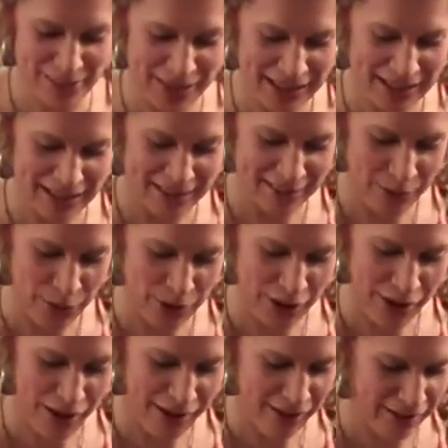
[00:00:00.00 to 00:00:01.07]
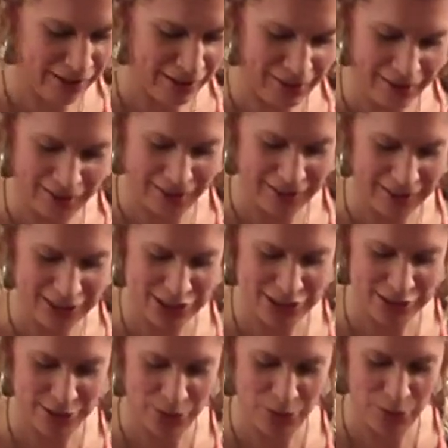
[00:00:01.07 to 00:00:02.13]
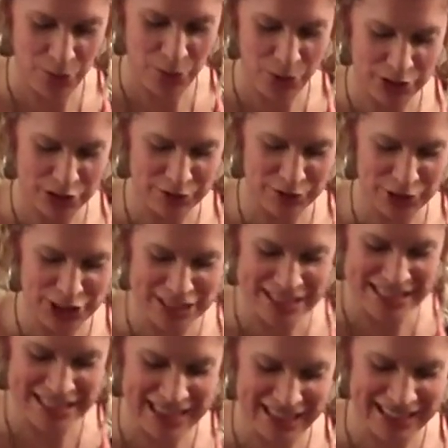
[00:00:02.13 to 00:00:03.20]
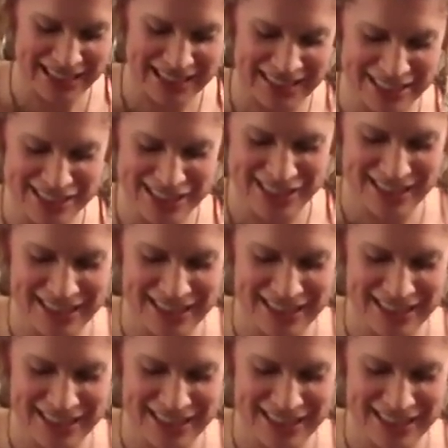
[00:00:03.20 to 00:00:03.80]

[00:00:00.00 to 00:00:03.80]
to make this just wonderful, decadent